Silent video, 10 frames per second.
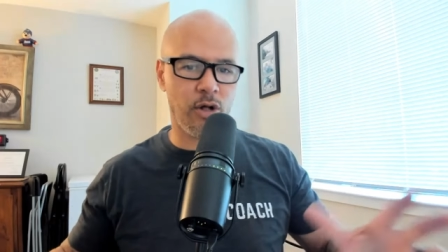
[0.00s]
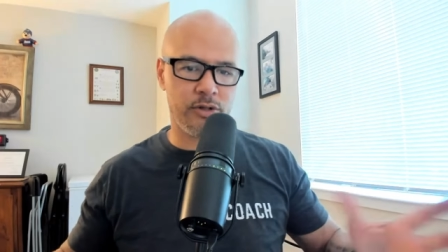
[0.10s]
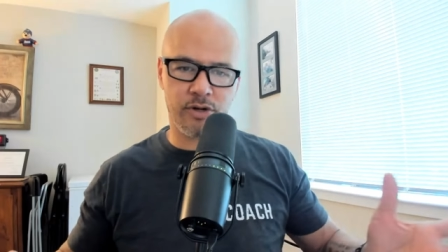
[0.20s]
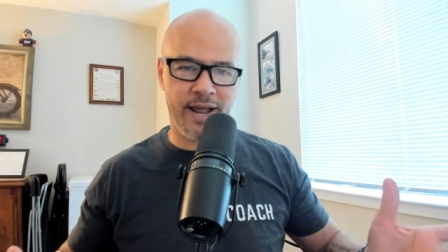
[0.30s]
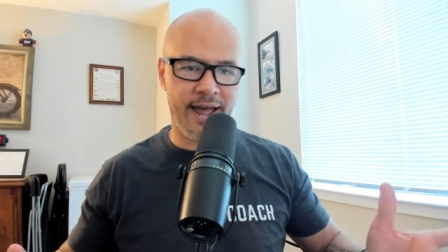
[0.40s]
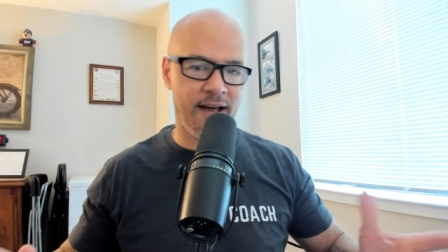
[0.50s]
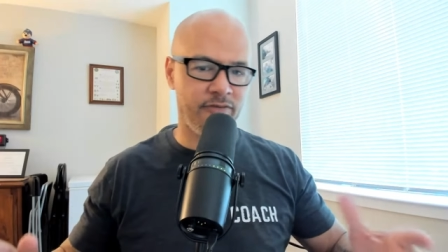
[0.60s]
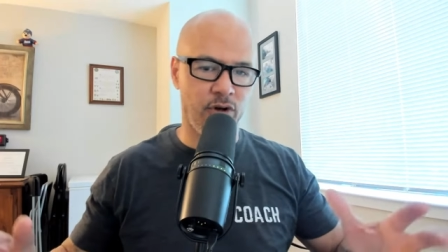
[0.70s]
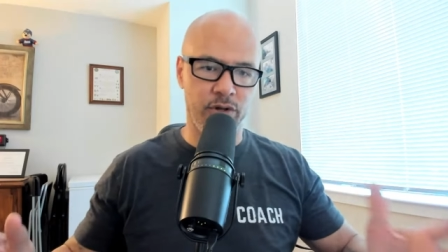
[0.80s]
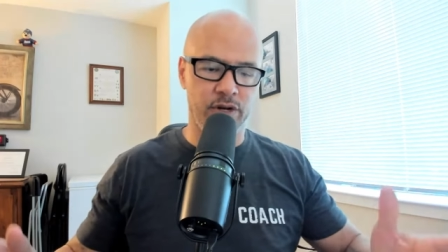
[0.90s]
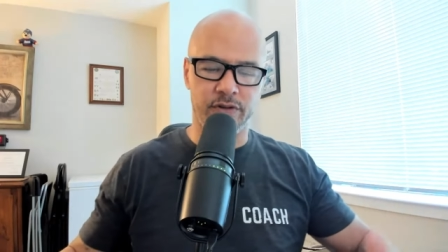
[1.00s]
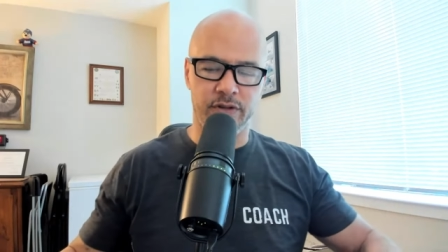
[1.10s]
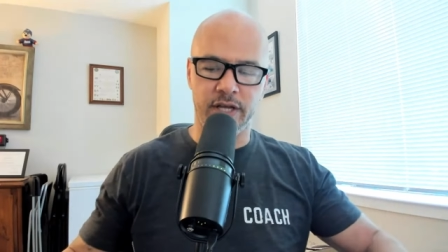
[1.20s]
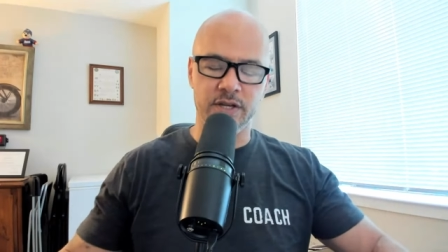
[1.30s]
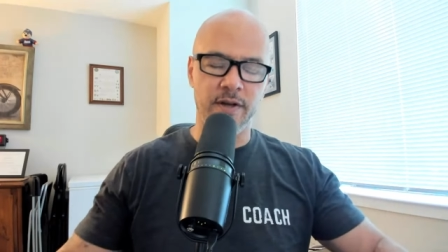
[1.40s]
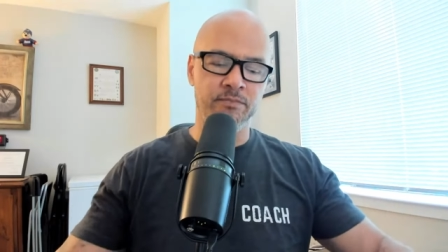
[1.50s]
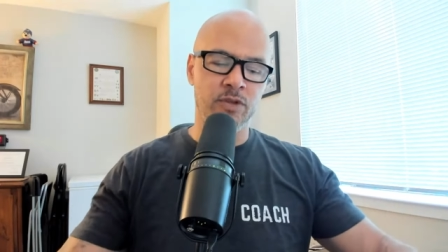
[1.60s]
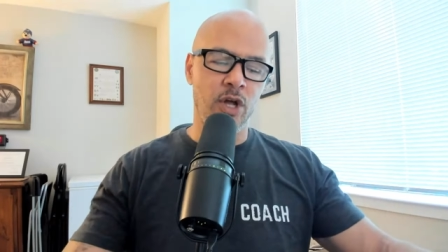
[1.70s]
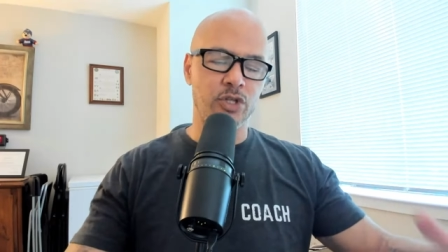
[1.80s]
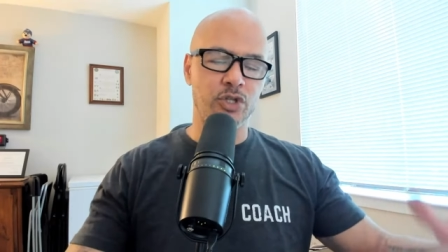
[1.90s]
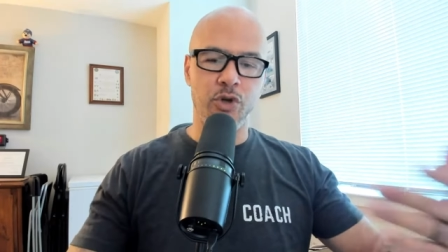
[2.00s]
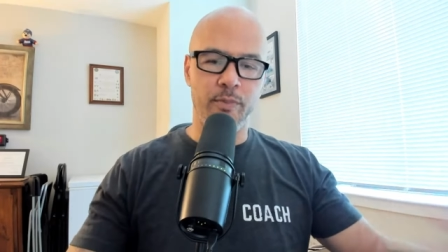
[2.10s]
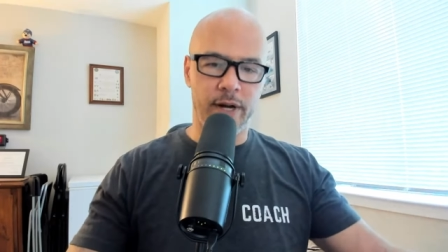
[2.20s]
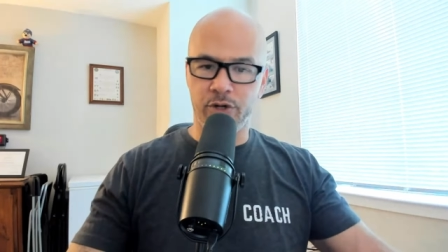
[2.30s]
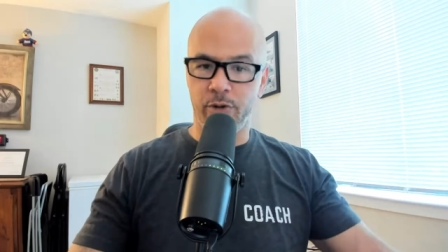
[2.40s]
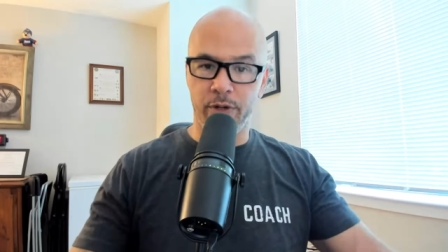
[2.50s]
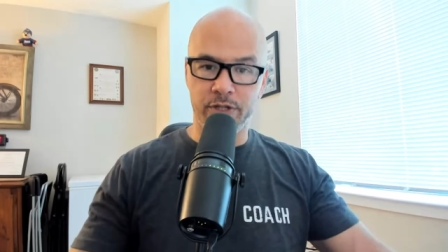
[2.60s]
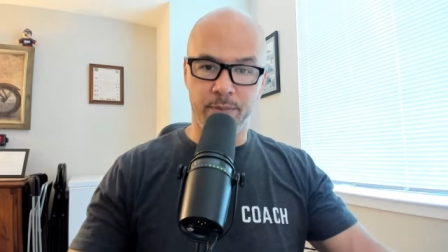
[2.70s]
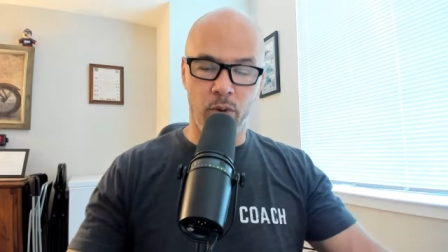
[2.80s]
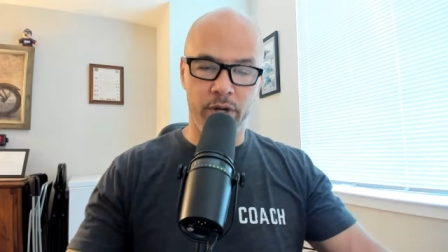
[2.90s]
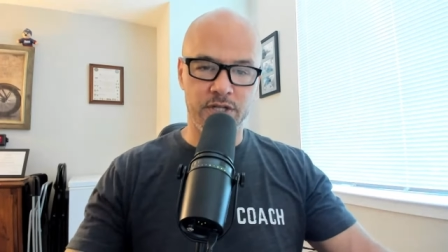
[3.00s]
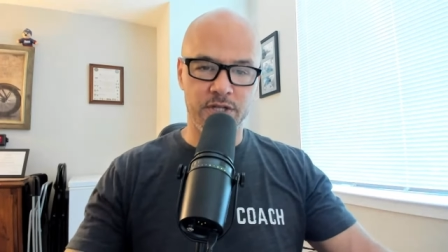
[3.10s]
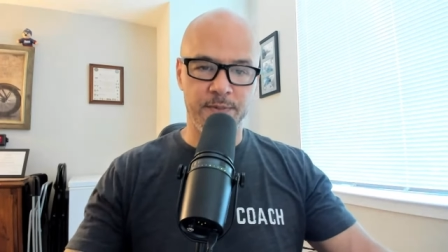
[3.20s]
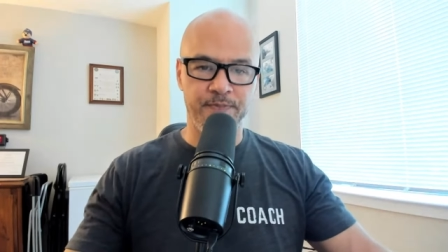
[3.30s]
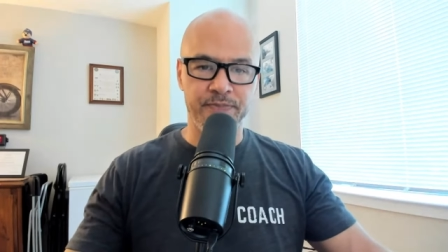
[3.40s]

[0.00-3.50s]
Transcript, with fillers: your calf, all the different things. So you measure a bunch of points